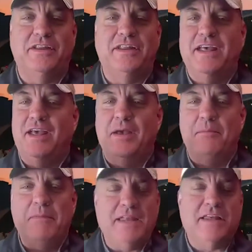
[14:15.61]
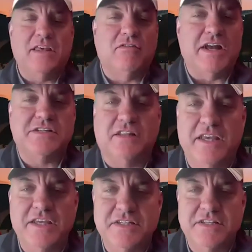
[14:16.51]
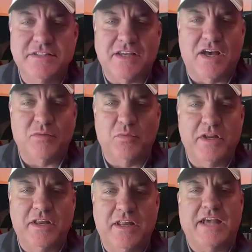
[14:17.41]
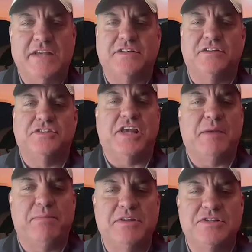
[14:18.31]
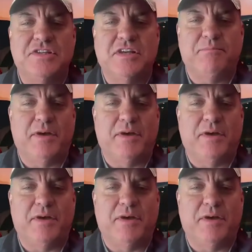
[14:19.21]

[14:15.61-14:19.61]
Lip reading: And, man, congratulations on winning a national championship.